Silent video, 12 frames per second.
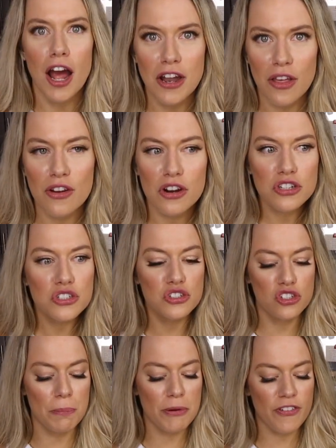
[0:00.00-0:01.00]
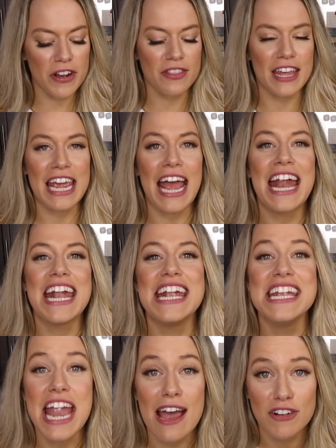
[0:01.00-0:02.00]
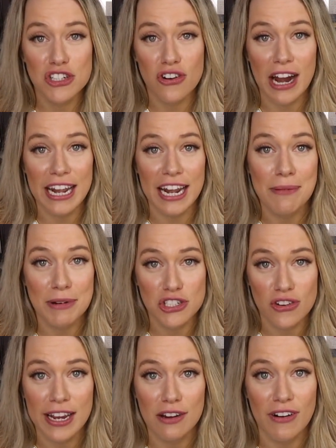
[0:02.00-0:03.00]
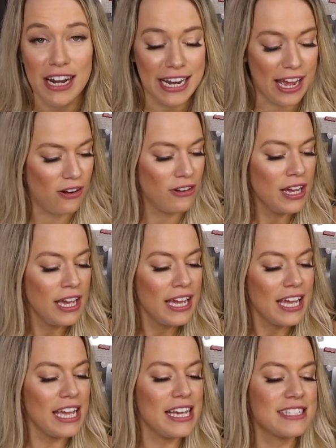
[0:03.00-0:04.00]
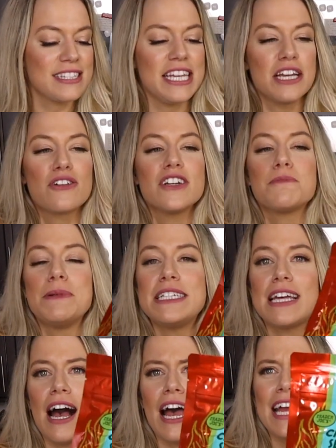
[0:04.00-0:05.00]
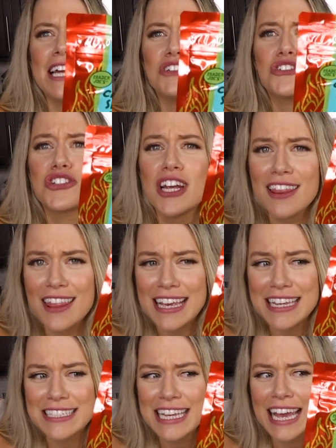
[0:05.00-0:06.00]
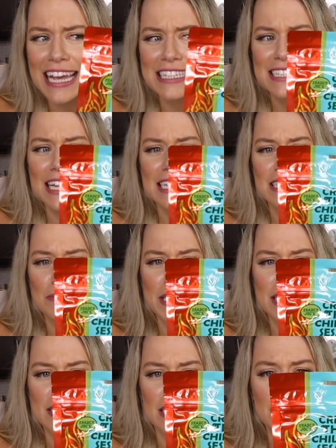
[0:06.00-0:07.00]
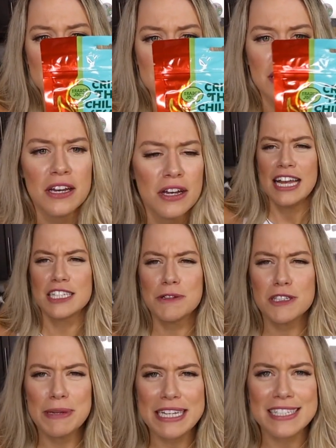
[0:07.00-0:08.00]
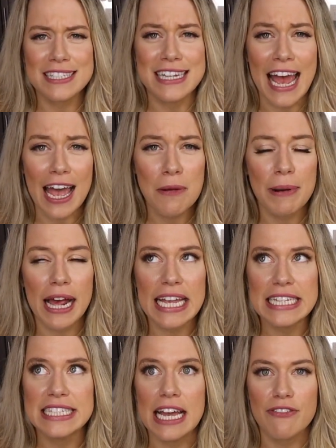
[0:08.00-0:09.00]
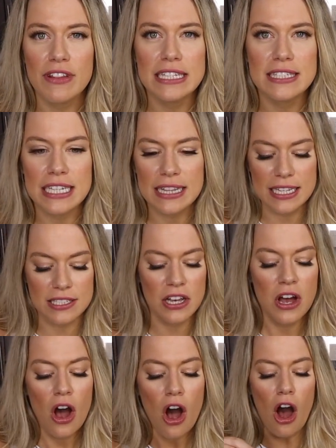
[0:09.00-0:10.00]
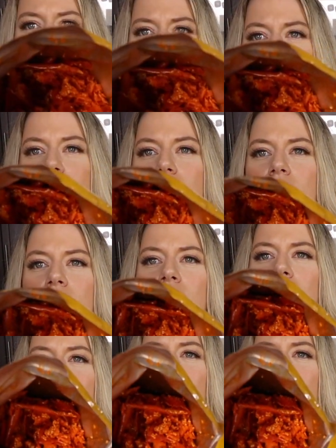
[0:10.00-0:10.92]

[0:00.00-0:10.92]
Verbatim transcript: Another super fun thing, never tried it, I'm gonna try it right now, is the crispy Thai chilies and sesame seeds. It's supposed to be a snack, but I can definitely see this on top of